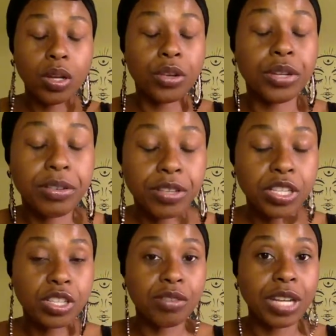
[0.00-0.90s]
your
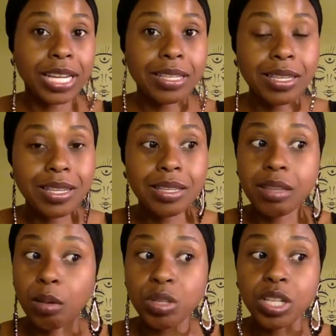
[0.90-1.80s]
definition of nice is,
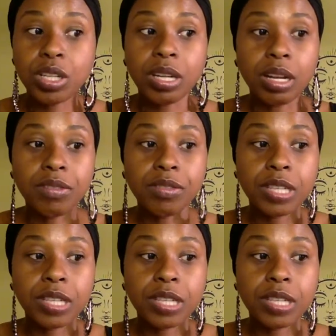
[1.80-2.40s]
that was good enough.